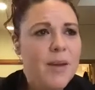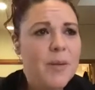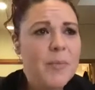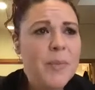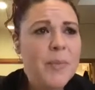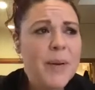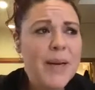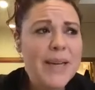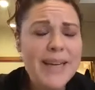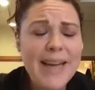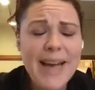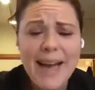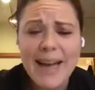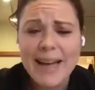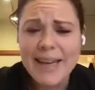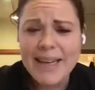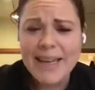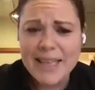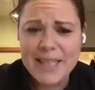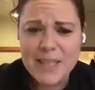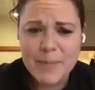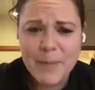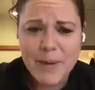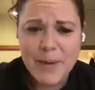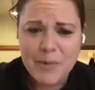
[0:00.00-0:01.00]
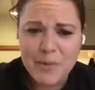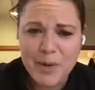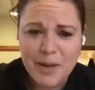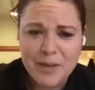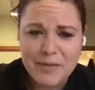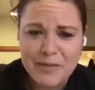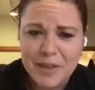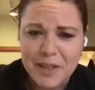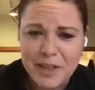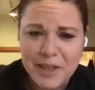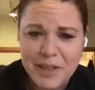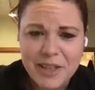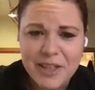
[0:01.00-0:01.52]
But yeah, it's been a
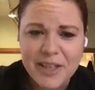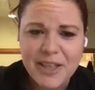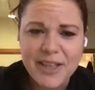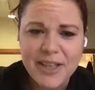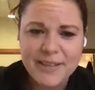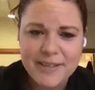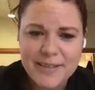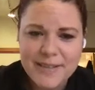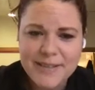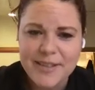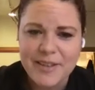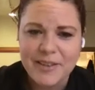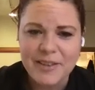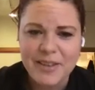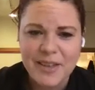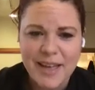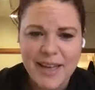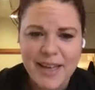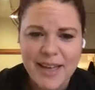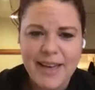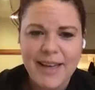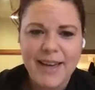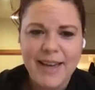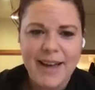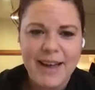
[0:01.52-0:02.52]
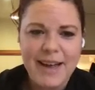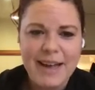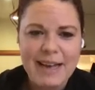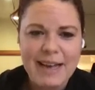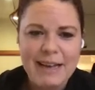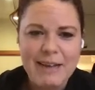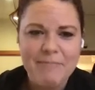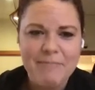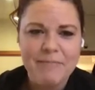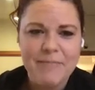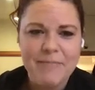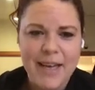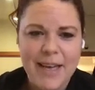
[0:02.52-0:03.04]
rough year, certainly.
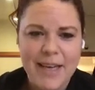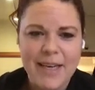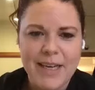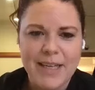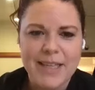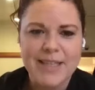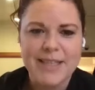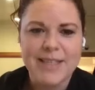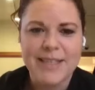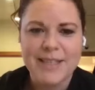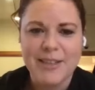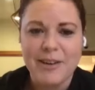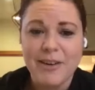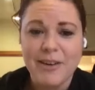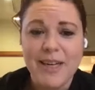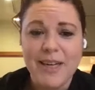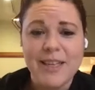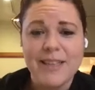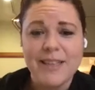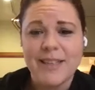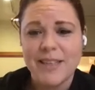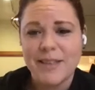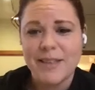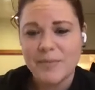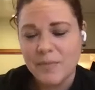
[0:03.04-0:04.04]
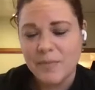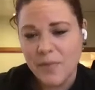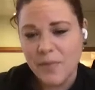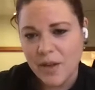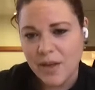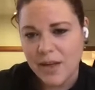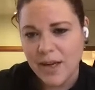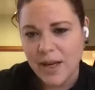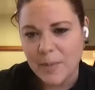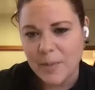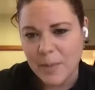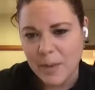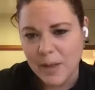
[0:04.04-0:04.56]
And it's starting to
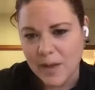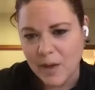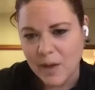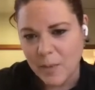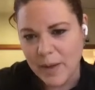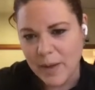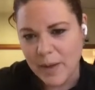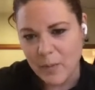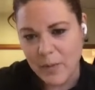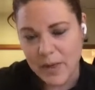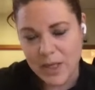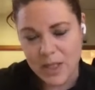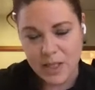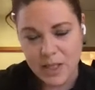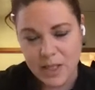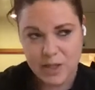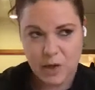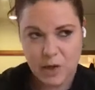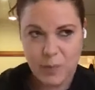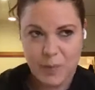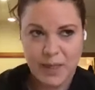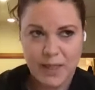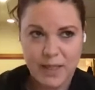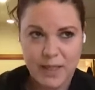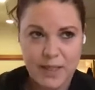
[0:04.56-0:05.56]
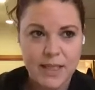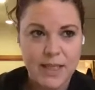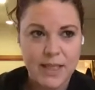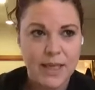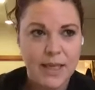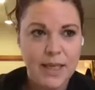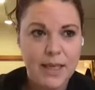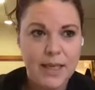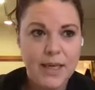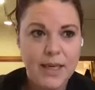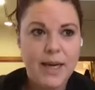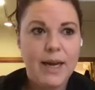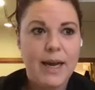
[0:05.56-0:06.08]
look up a little bit. We just opened
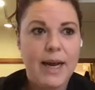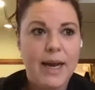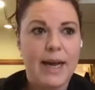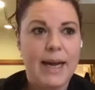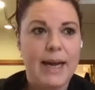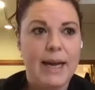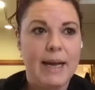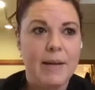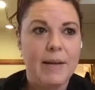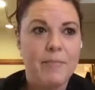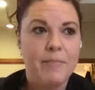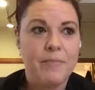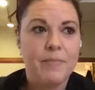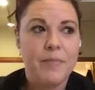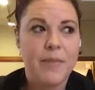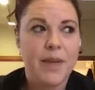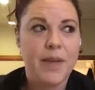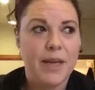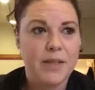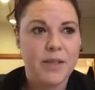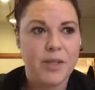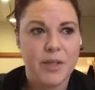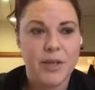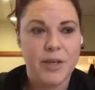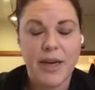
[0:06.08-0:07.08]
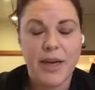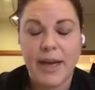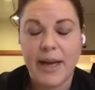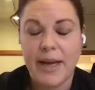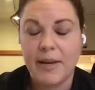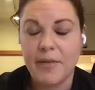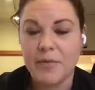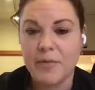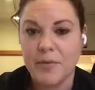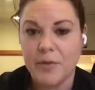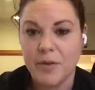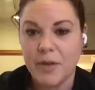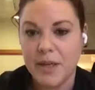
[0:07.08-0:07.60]
yesterday
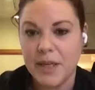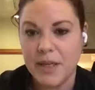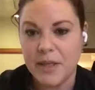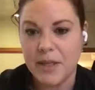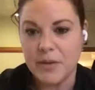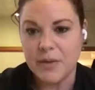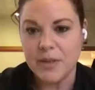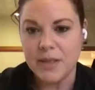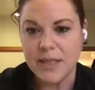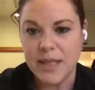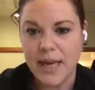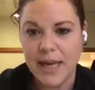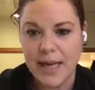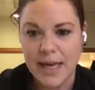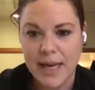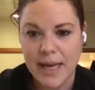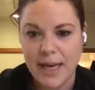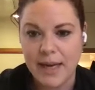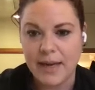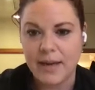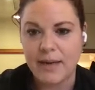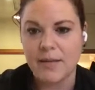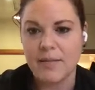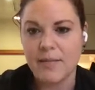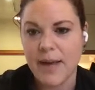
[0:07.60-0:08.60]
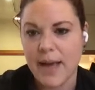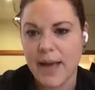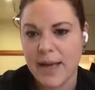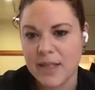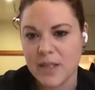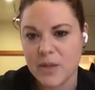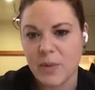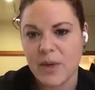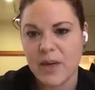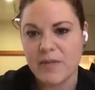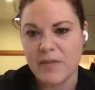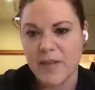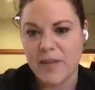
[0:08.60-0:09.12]
for indoor dining at
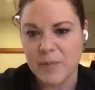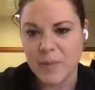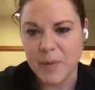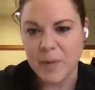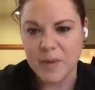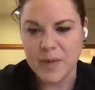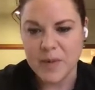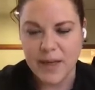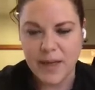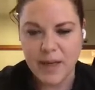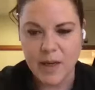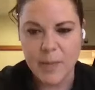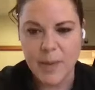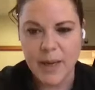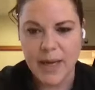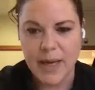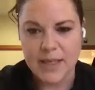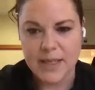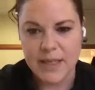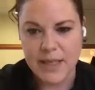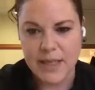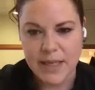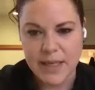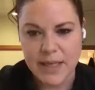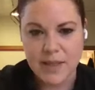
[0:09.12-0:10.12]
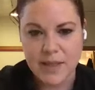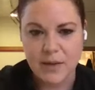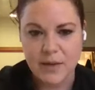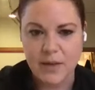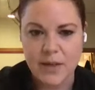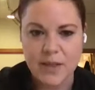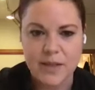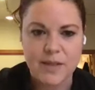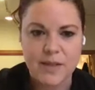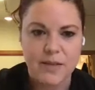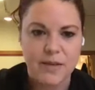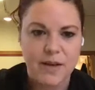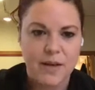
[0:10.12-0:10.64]
25% capacity. So
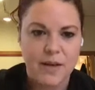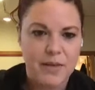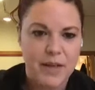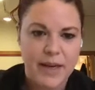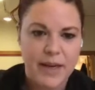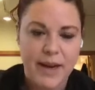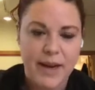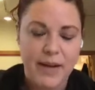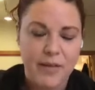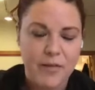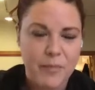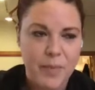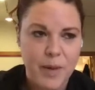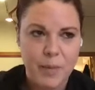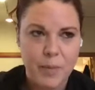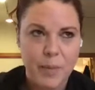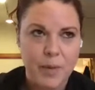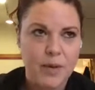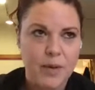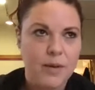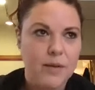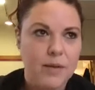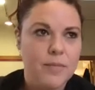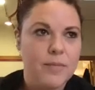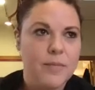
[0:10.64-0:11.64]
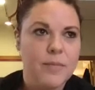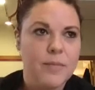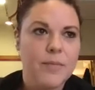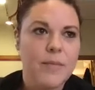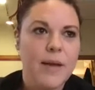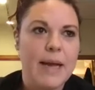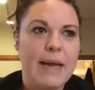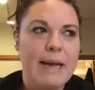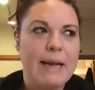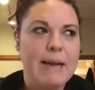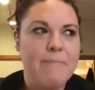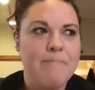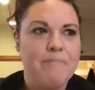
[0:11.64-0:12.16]
it's lovely to have people
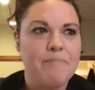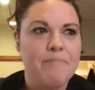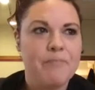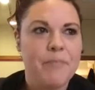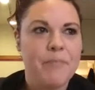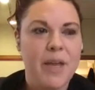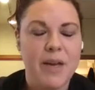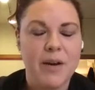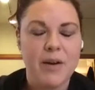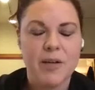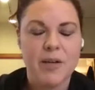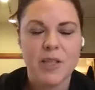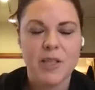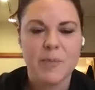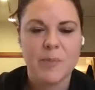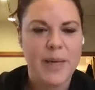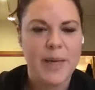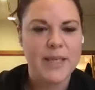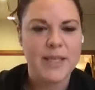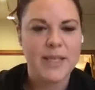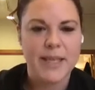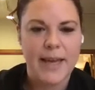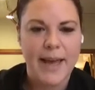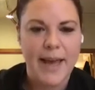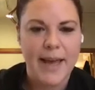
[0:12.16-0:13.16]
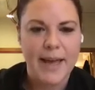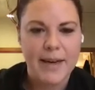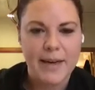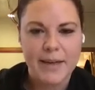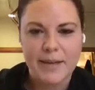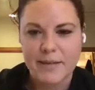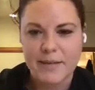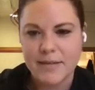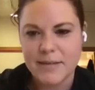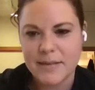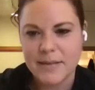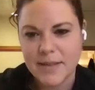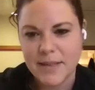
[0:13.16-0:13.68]
in our space again
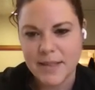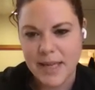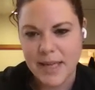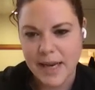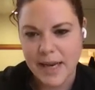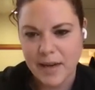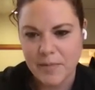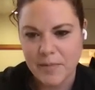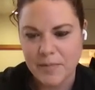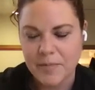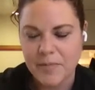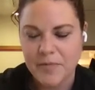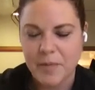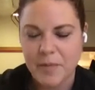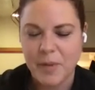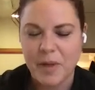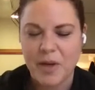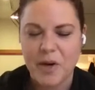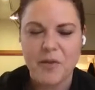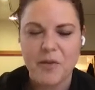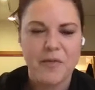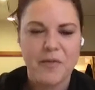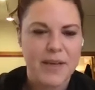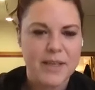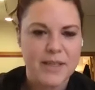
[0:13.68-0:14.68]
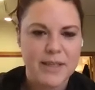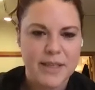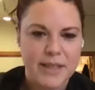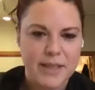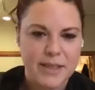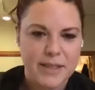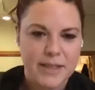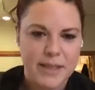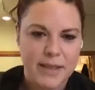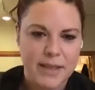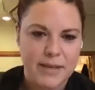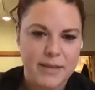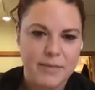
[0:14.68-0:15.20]
and seeing familiar
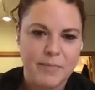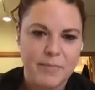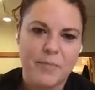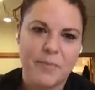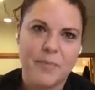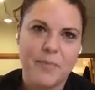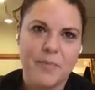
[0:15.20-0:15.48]
faces, and